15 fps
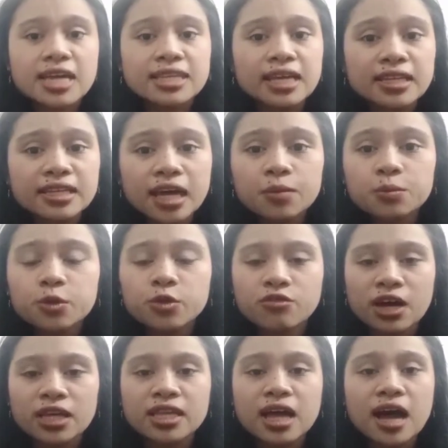that can
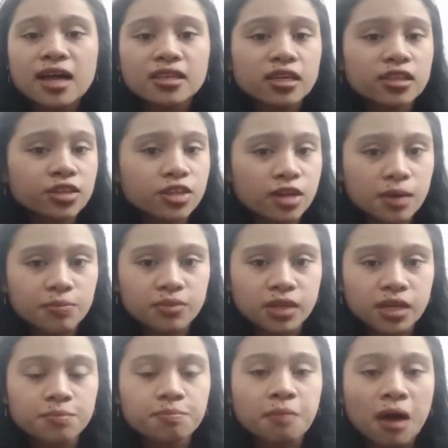provide
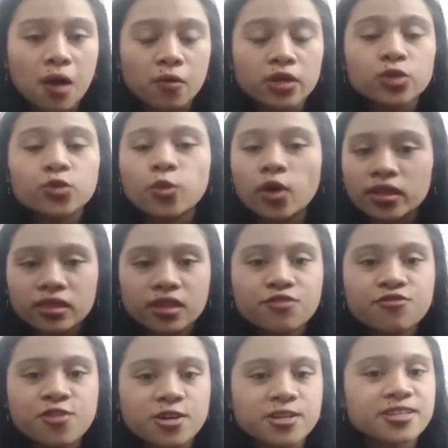uninterrupted power
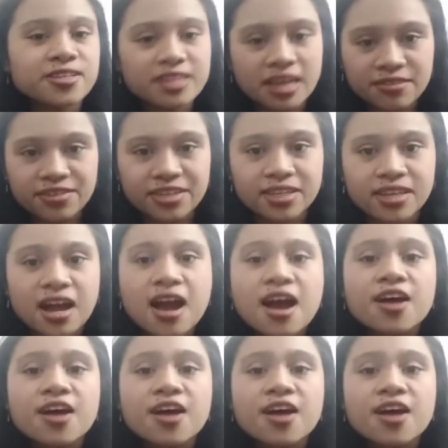24/7.